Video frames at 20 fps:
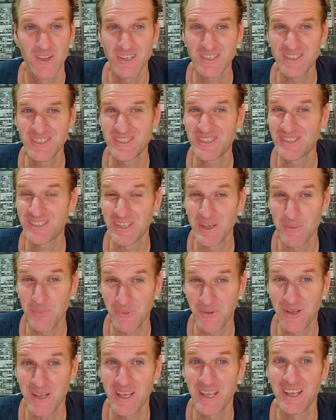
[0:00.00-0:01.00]
This is
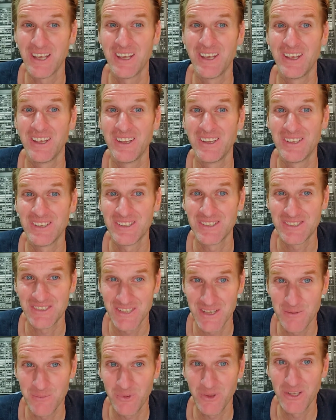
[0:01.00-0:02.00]
simply
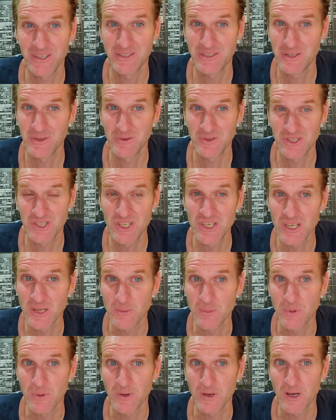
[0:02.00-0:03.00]
too
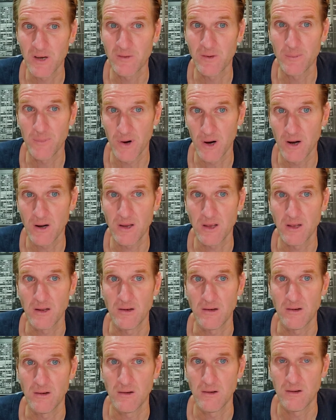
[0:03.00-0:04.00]
cheap of a
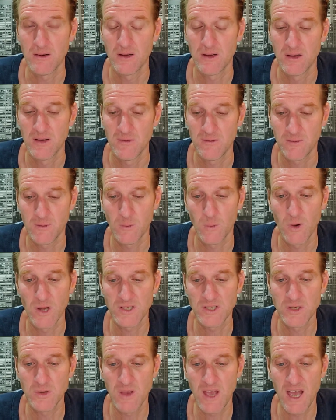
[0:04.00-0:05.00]
bargain for
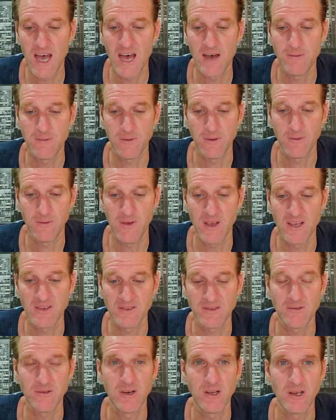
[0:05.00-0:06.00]
what you have for
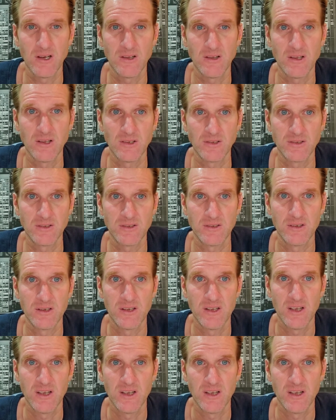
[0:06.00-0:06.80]
phase three on this.